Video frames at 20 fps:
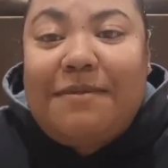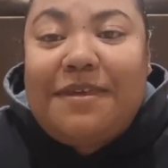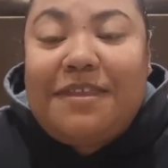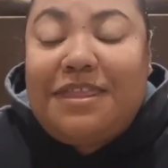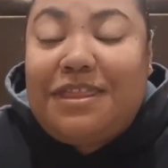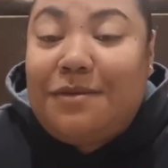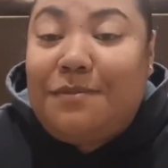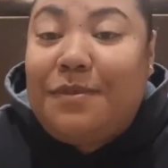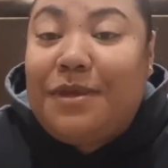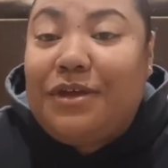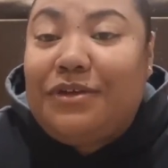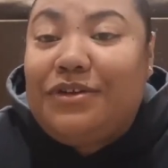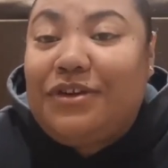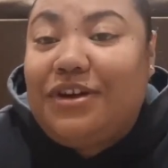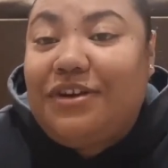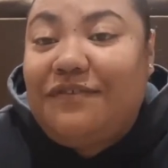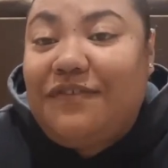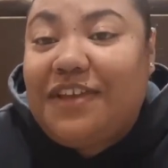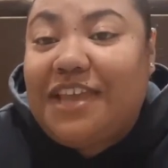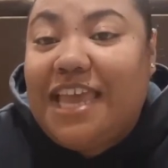Hit the bell
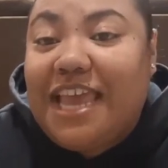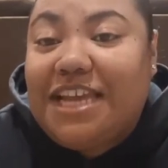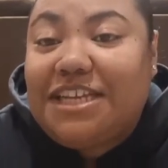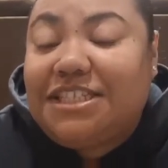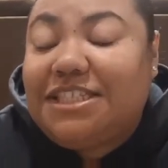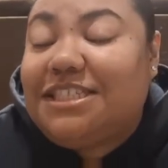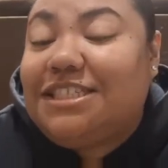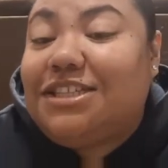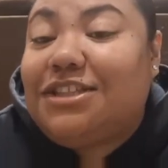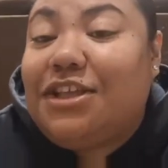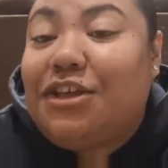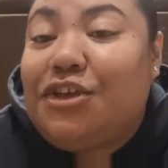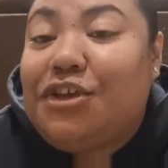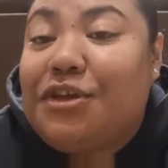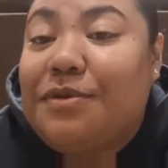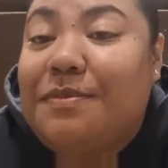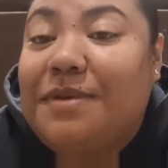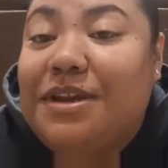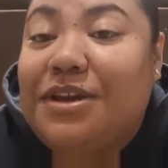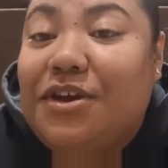notification so that you
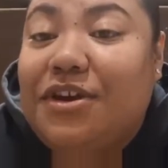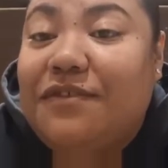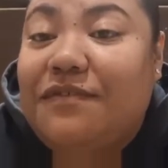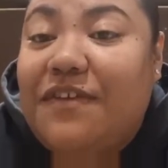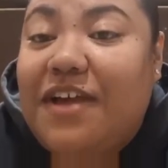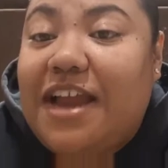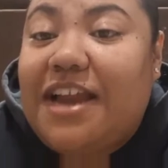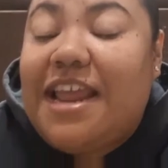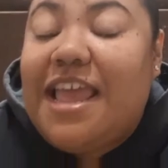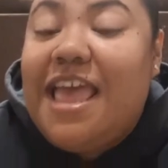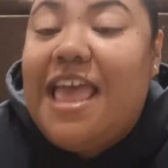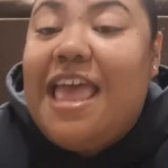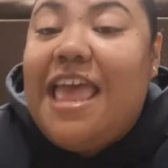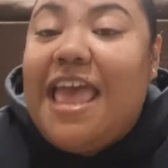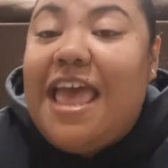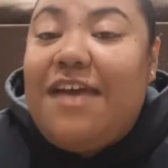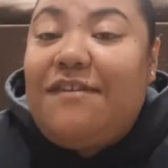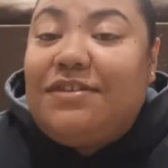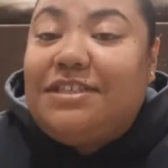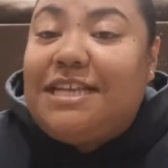can be notified
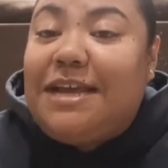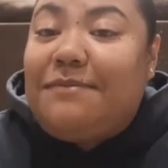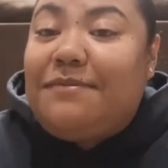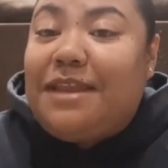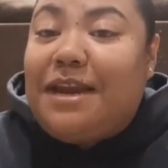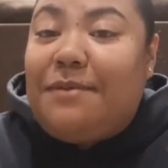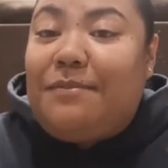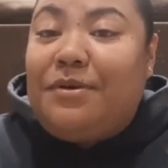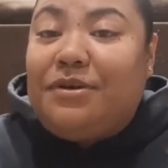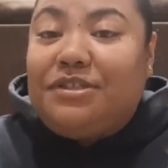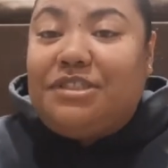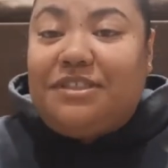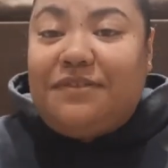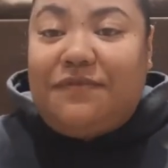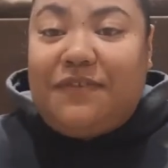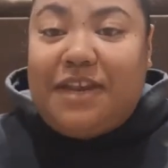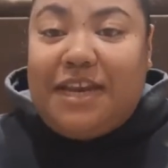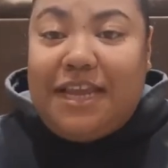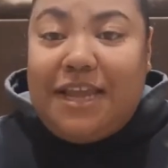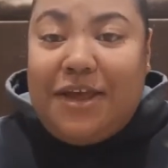every time that I post a
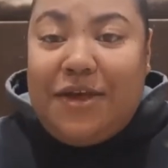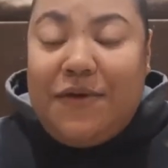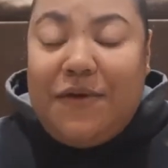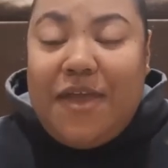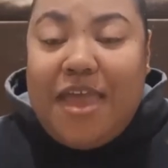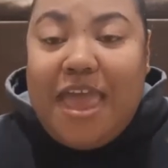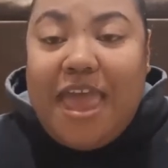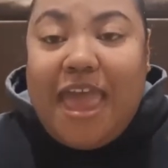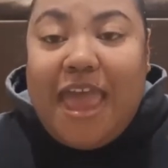video.